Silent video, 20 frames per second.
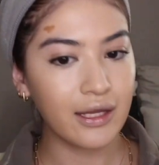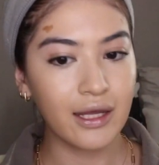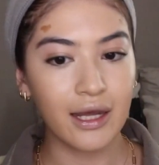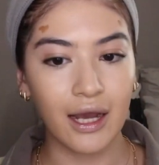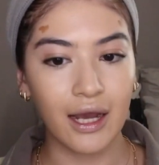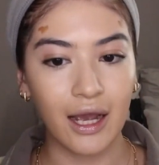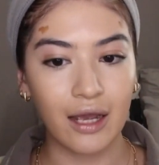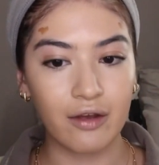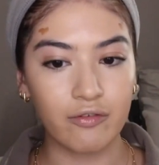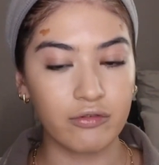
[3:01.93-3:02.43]

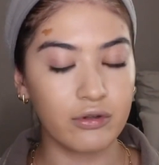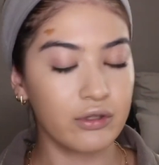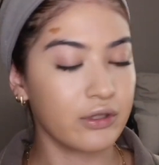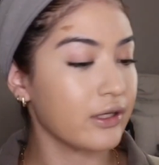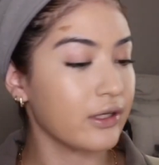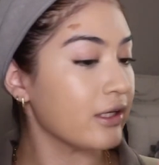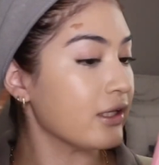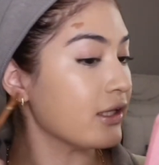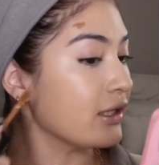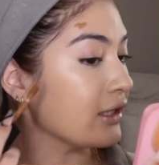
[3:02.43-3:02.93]
I've
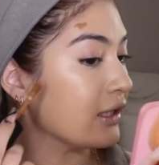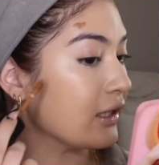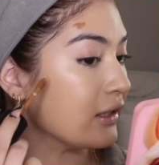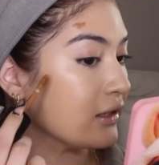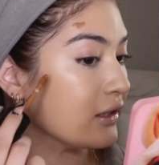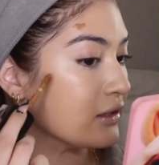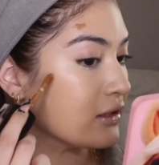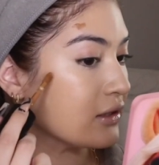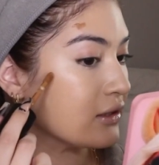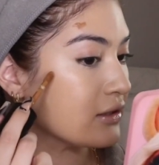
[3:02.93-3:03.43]
learned that
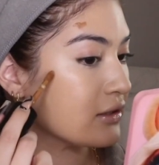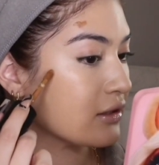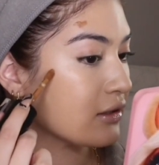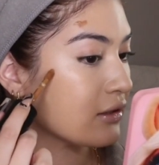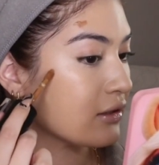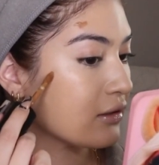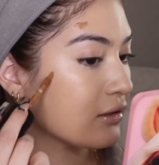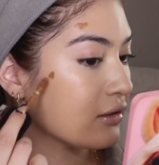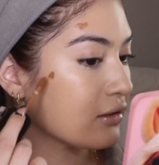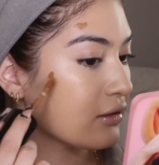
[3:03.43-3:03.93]
this is
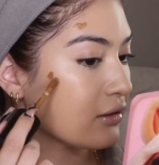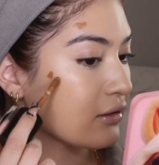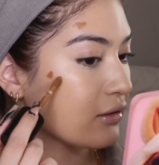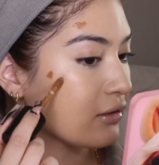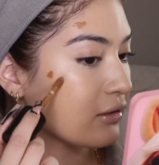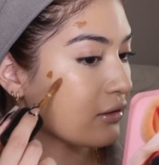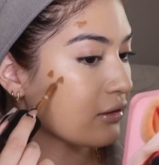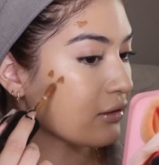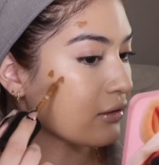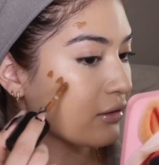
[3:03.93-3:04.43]

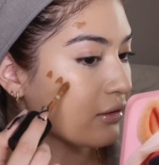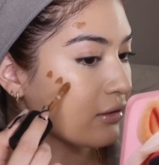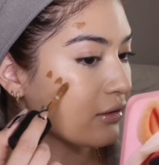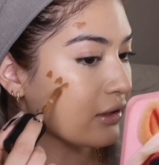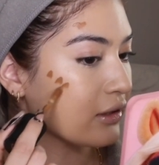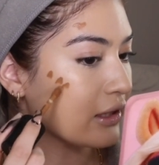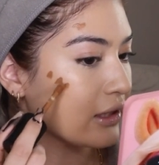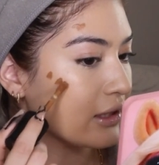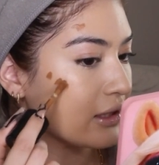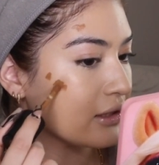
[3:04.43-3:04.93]

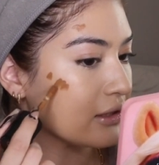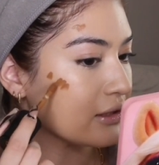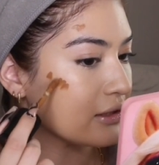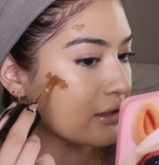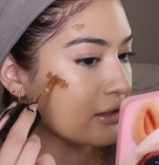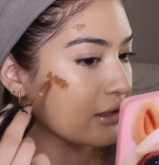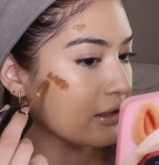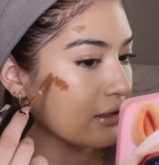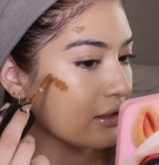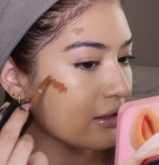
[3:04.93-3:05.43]

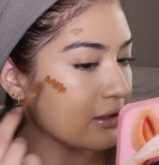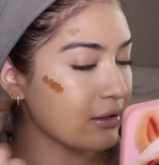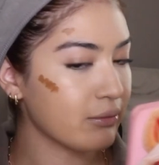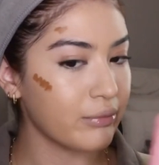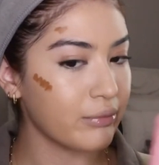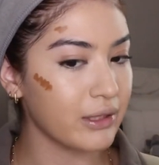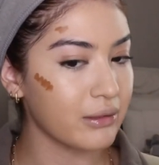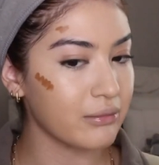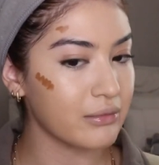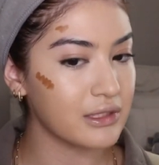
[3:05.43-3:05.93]
crazy
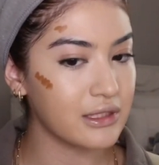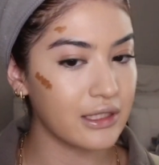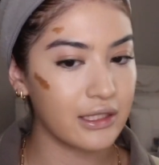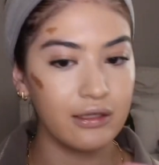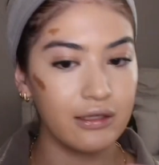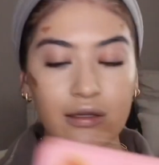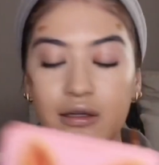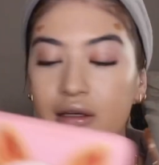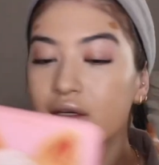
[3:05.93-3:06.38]
pigmented.